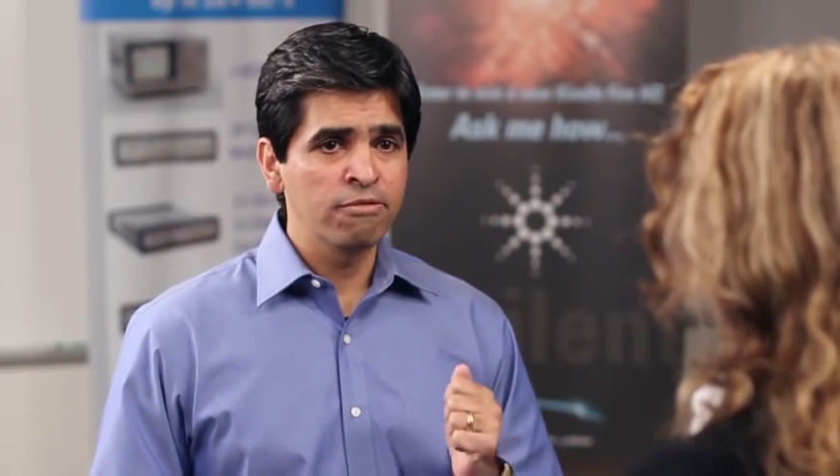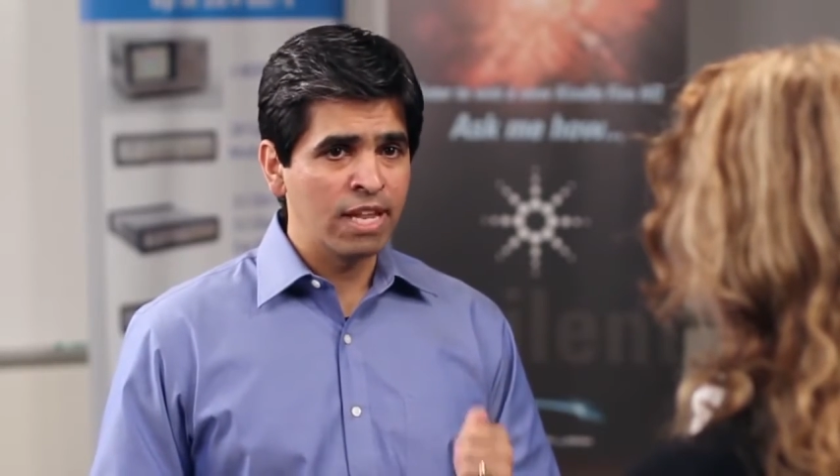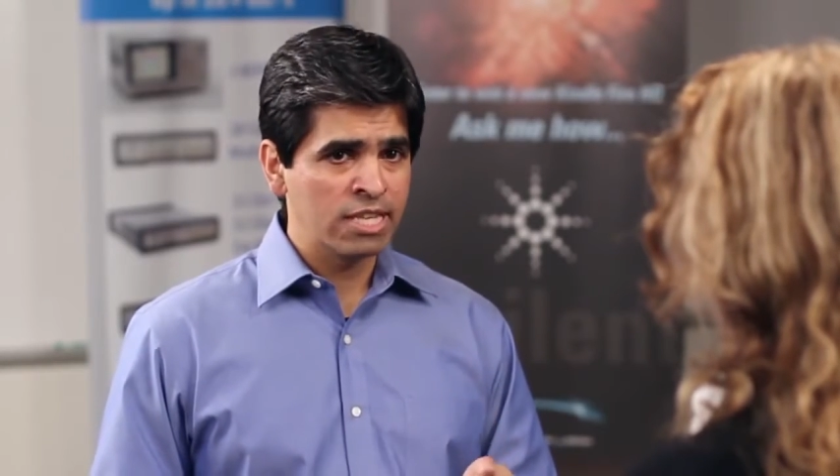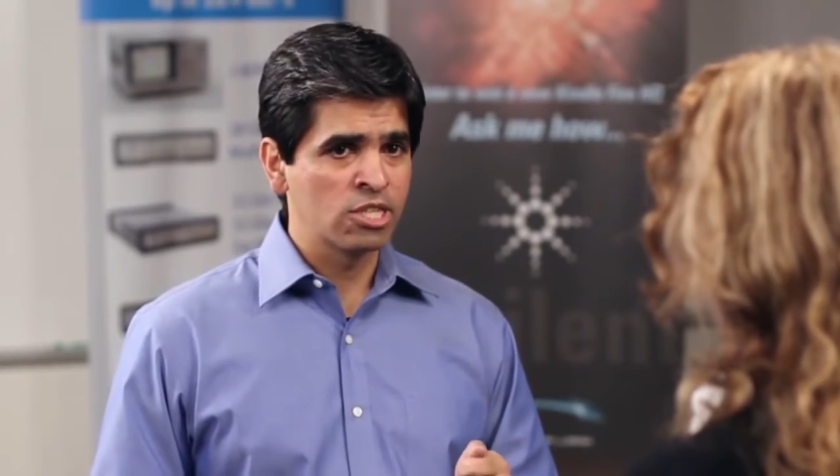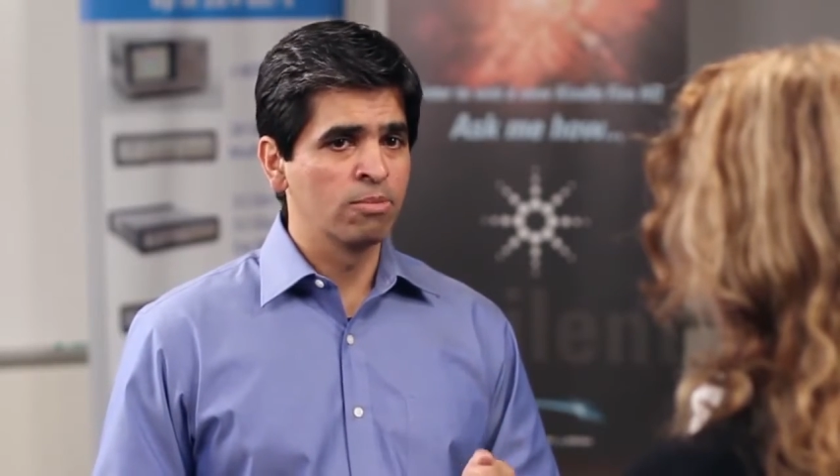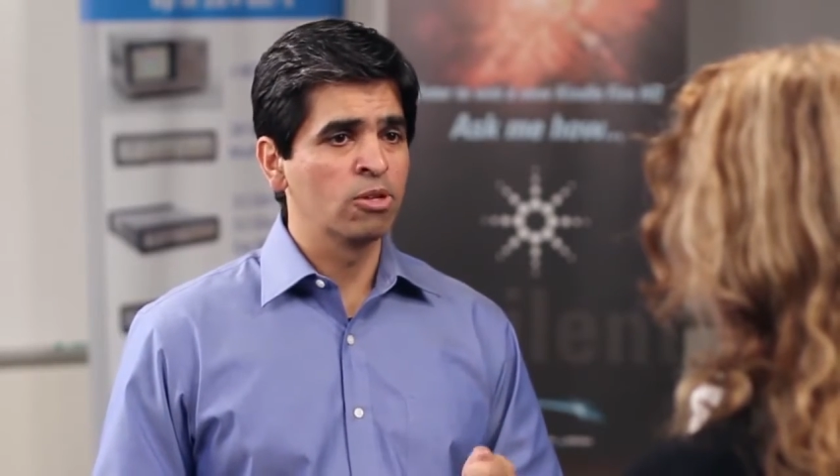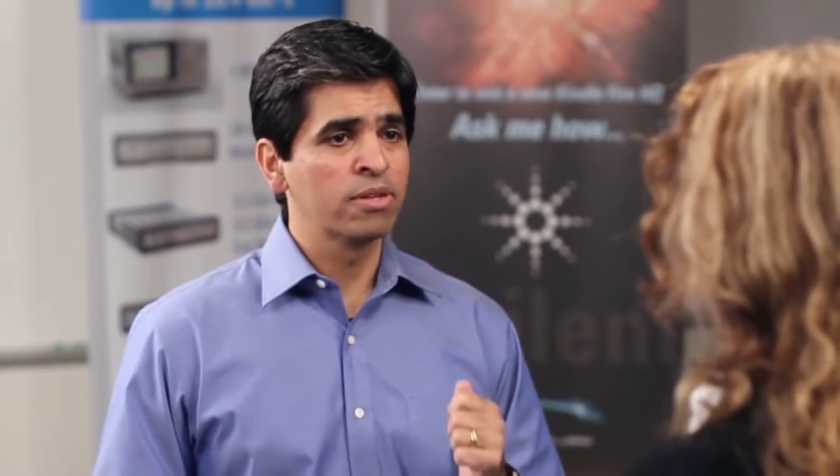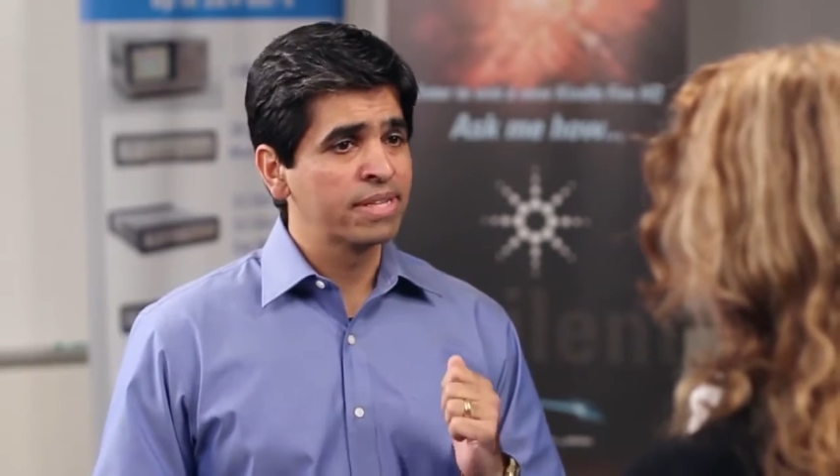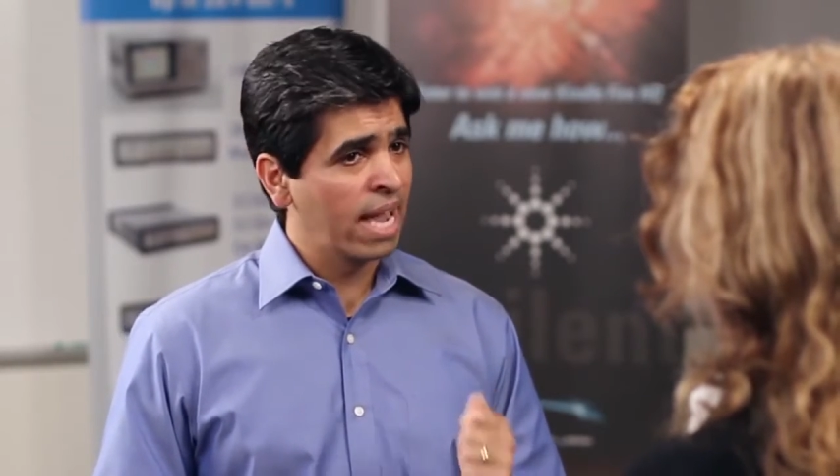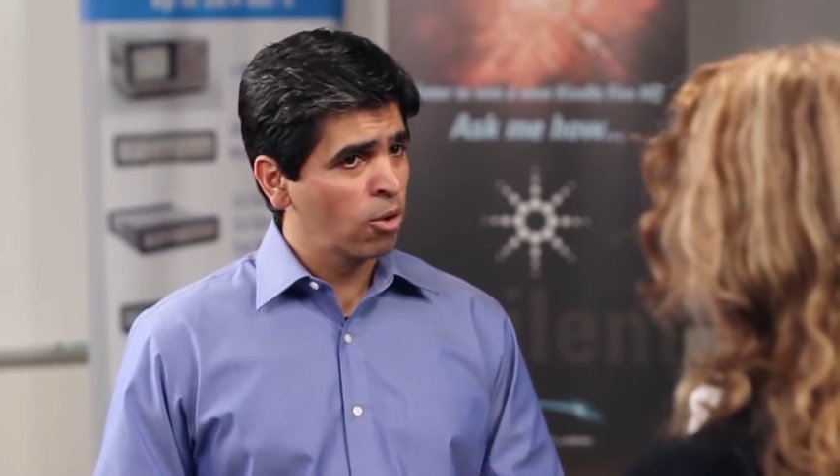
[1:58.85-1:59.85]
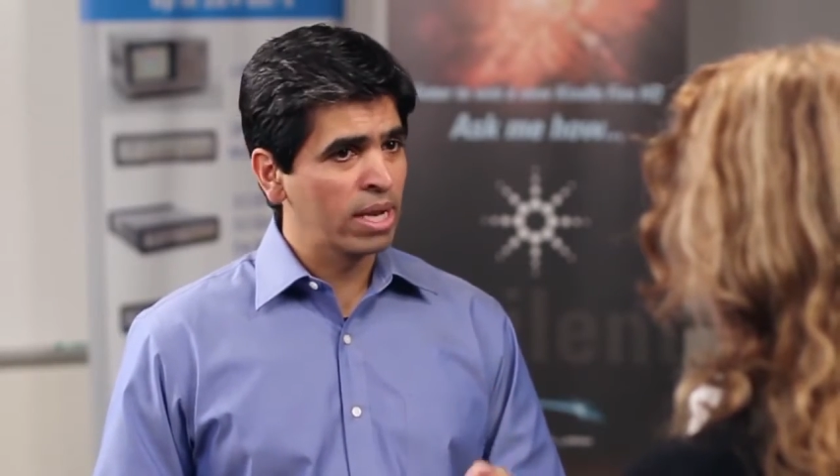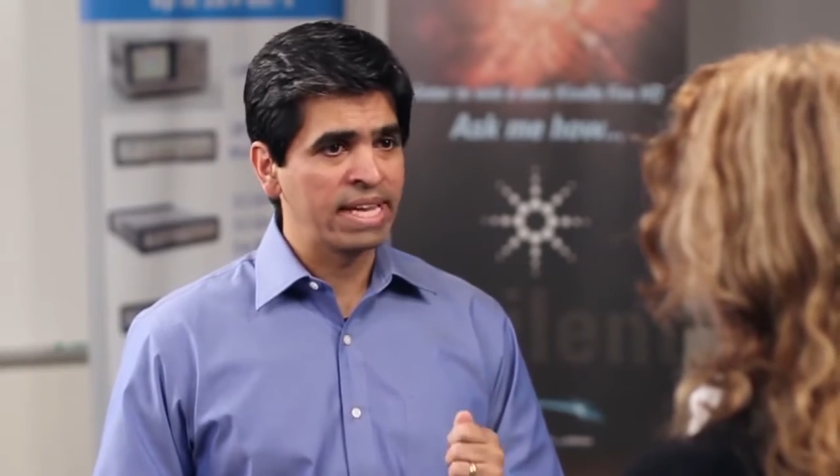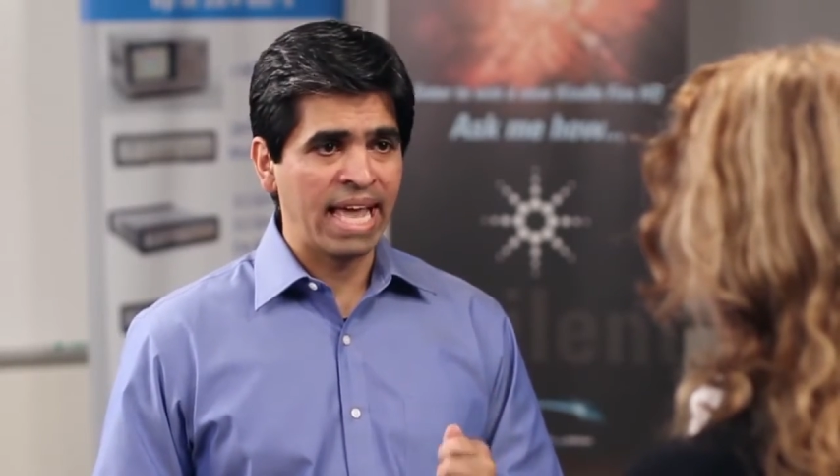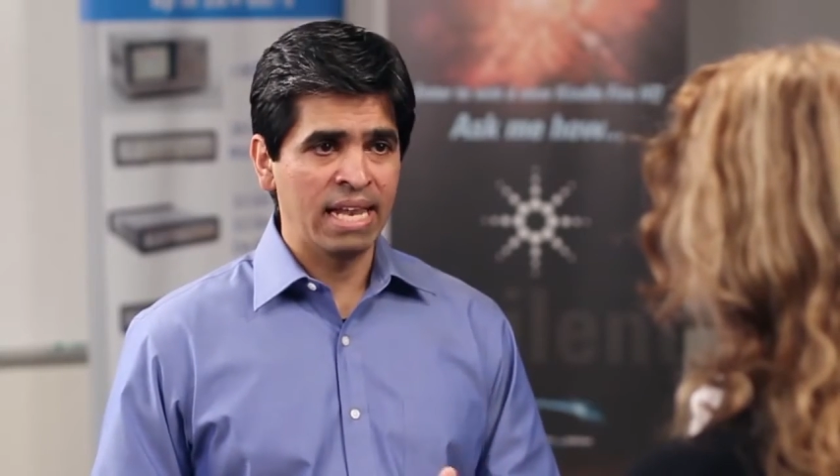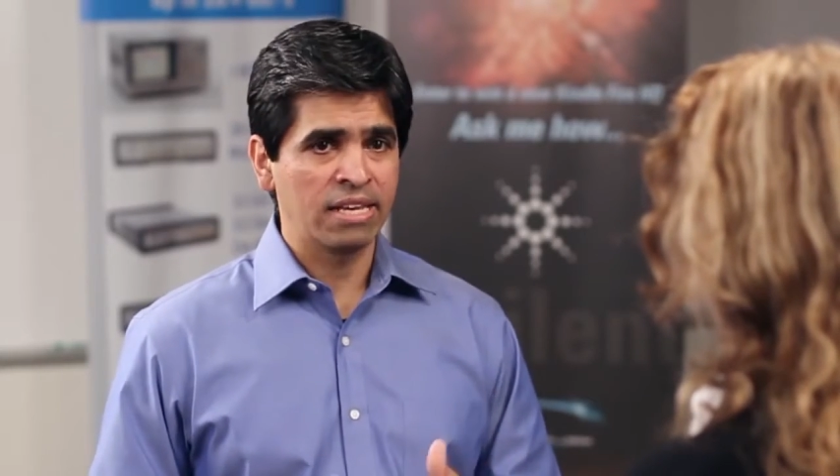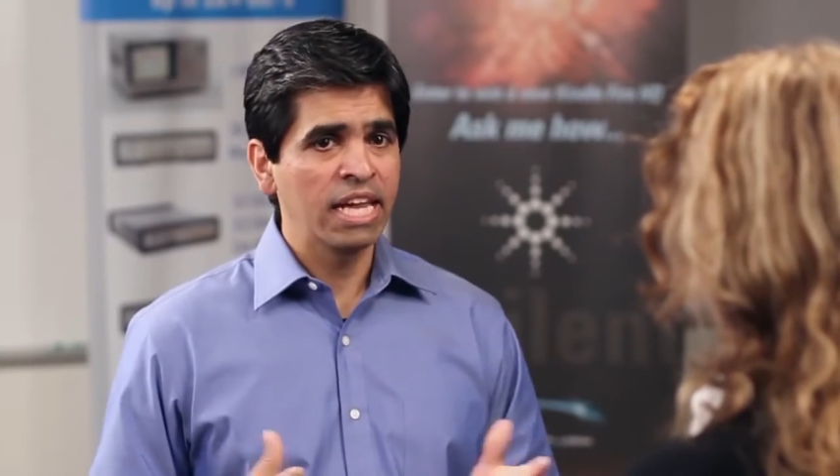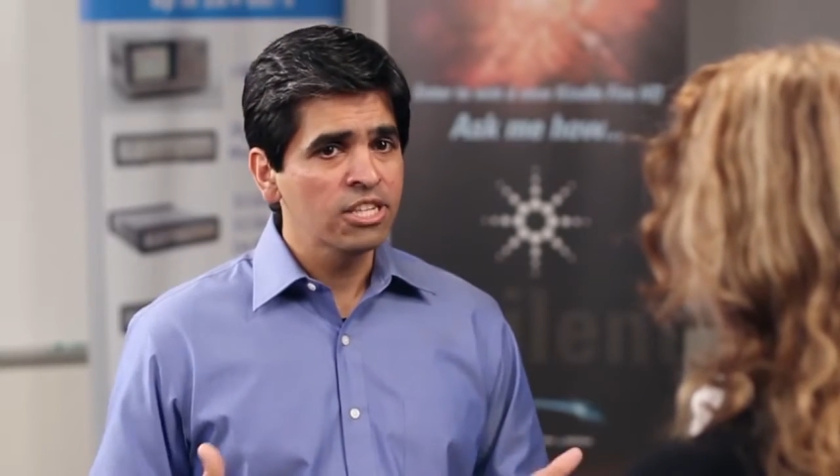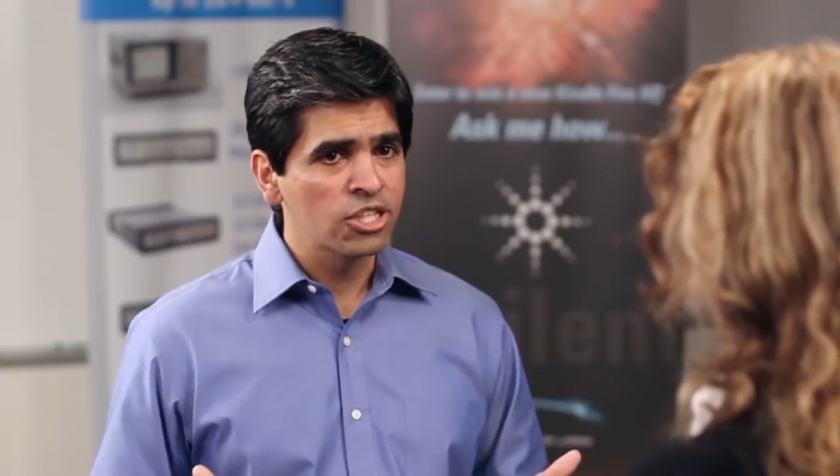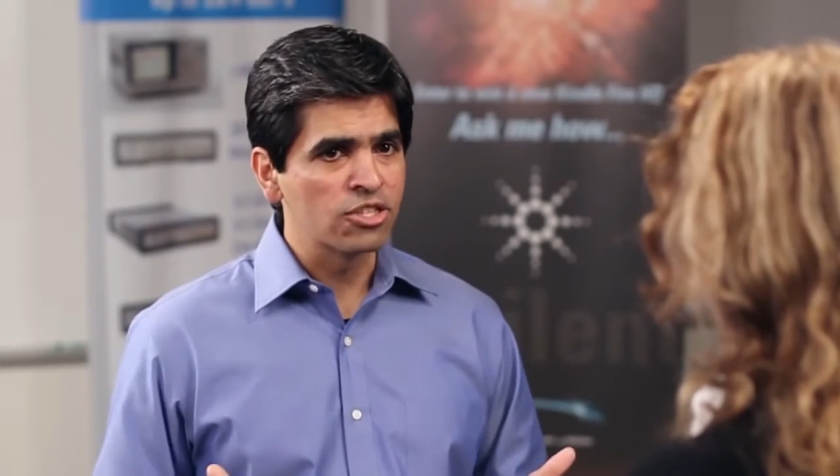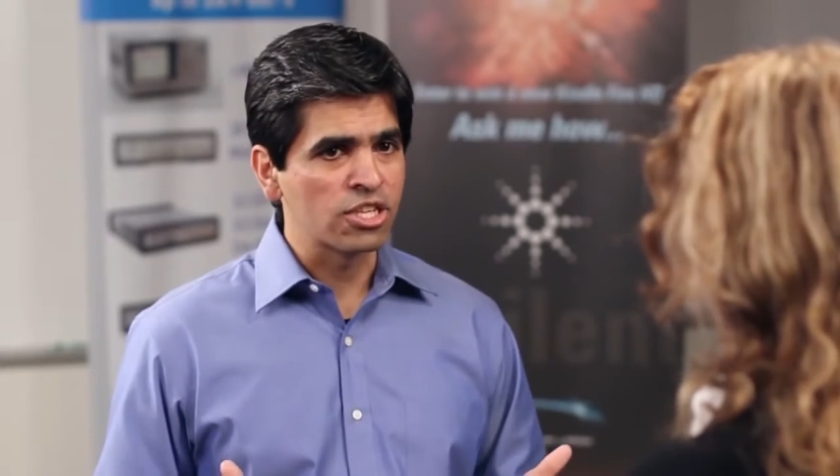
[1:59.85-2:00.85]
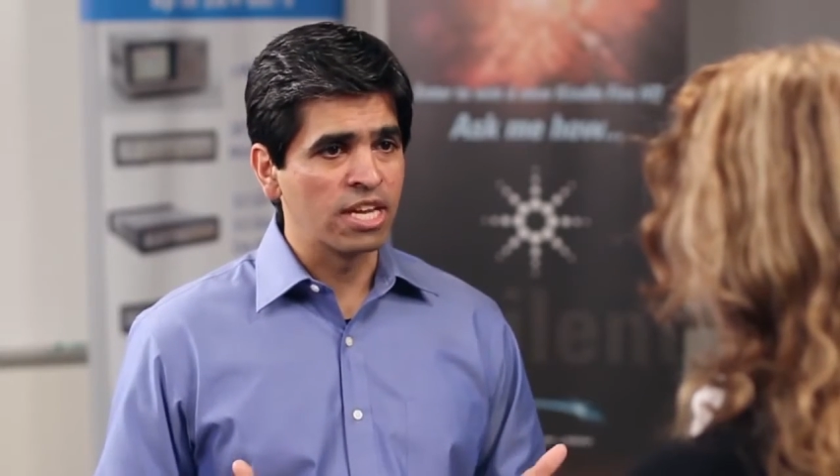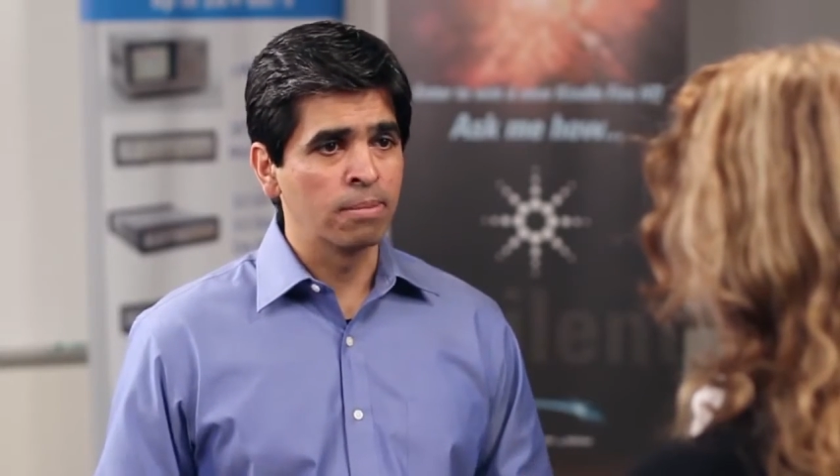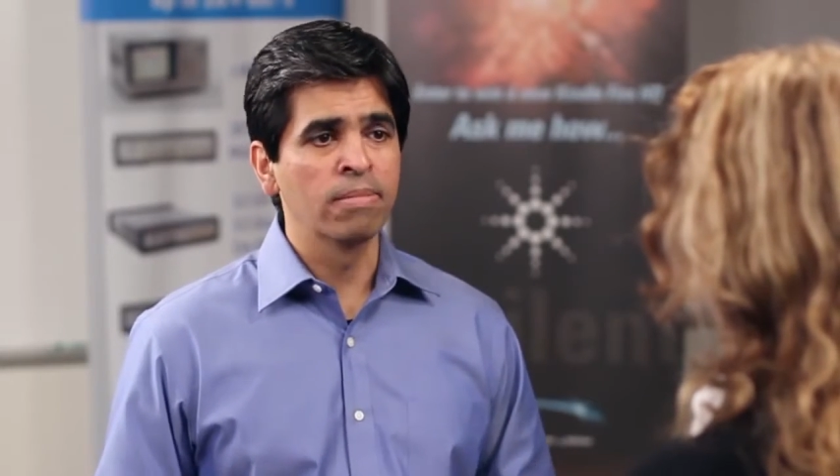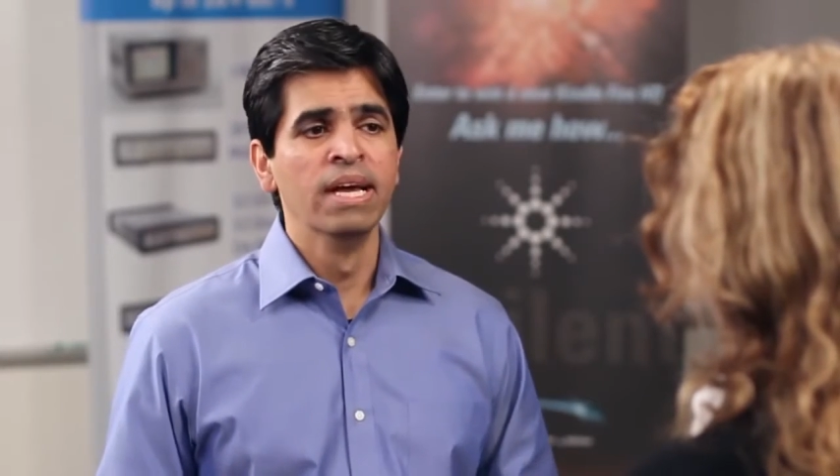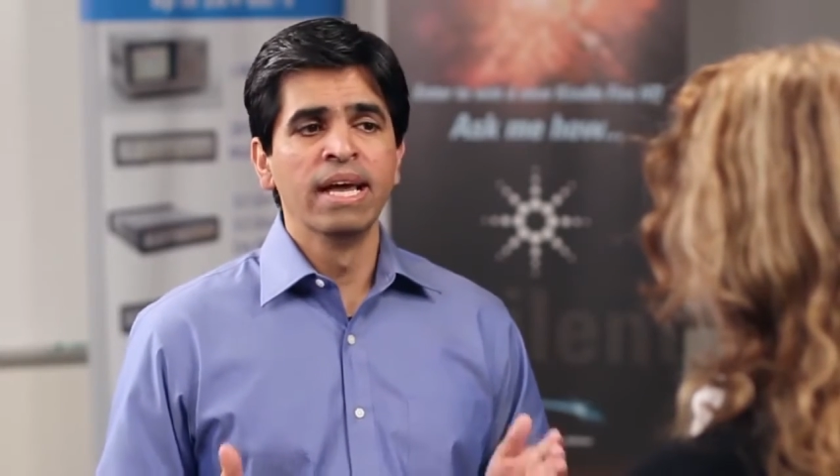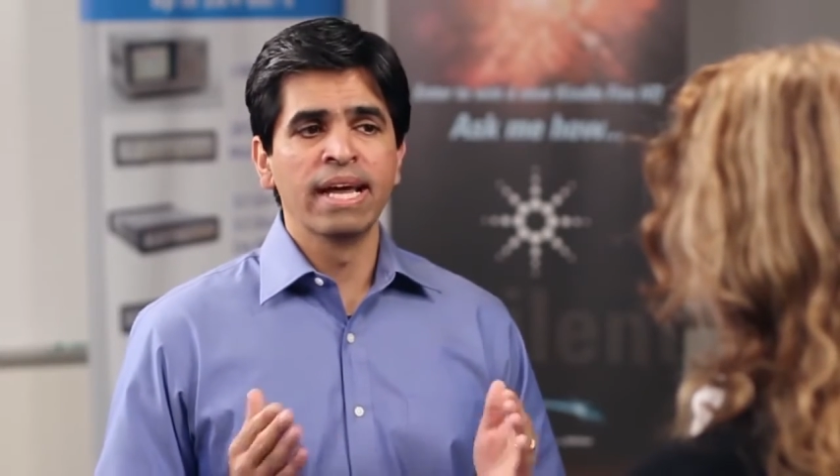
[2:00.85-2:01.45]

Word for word: flexible downlink allocation scheme